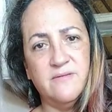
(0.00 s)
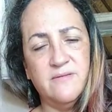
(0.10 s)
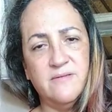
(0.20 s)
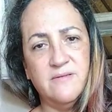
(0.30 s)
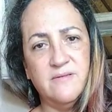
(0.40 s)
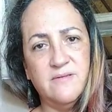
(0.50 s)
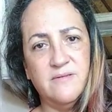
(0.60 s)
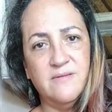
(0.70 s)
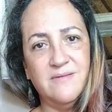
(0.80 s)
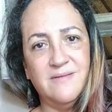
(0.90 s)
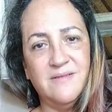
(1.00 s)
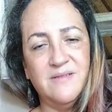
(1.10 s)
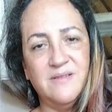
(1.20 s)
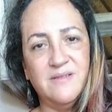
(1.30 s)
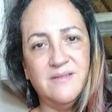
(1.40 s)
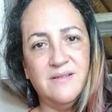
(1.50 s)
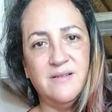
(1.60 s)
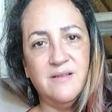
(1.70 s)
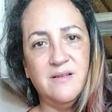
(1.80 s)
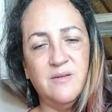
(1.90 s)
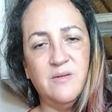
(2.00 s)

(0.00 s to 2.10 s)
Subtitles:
No one is speaking in this clip.